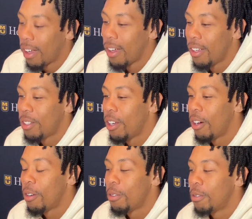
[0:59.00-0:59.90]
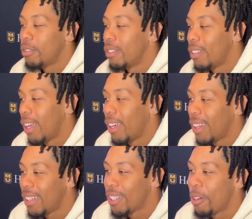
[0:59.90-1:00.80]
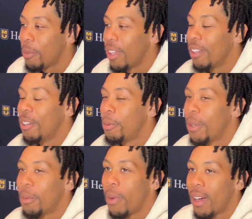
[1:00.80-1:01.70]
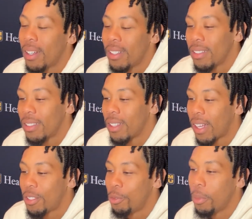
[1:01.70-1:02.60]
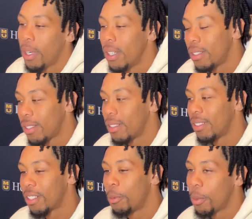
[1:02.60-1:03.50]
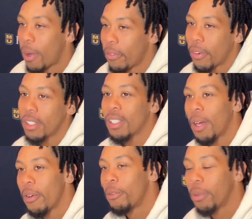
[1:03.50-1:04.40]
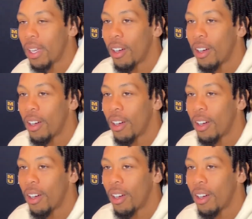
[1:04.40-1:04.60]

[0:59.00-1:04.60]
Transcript: You know, they told me a little bit about it, not too much. This is going to be my first time ever playing